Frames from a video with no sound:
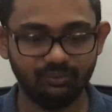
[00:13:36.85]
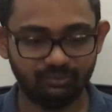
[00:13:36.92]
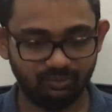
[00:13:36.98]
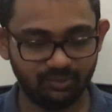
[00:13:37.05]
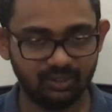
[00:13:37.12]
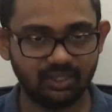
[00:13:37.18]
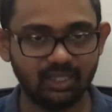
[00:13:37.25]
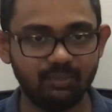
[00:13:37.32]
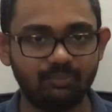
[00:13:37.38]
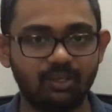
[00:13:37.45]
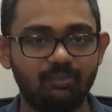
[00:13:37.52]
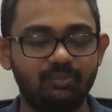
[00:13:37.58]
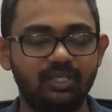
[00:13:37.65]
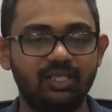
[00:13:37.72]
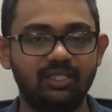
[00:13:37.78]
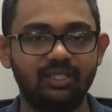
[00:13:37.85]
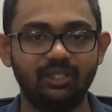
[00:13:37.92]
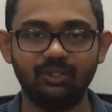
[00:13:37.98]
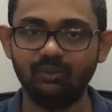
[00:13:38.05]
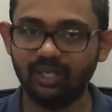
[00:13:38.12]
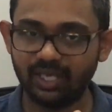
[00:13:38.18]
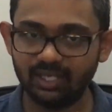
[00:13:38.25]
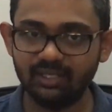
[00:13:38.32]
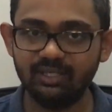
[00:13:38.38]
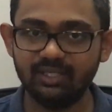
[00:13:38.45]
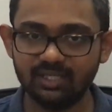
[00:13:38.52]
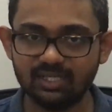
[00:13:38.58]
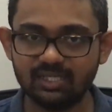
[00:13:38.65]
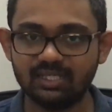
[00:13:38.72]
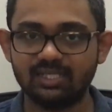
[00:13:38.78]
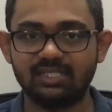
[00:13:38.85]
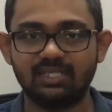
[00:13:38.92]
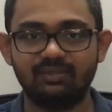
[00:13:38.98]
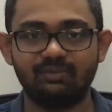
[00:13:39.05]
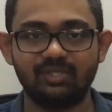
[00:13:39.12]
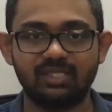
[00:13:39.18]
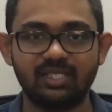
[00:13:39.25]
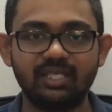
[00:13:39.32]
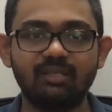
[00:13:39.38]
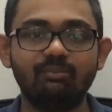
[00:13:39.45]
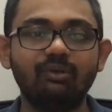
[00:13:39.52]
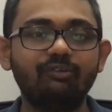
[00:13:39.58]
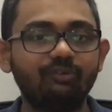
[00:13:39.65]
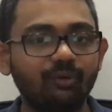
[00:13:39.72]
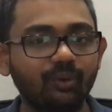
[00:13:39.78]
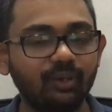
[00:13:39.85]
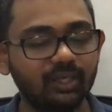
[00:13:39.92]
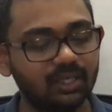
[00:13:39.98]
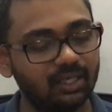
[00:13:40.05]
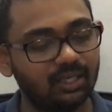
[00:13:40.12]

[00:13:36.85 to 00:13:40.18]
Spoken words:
We will keep updating you. And yes, as I was saying before,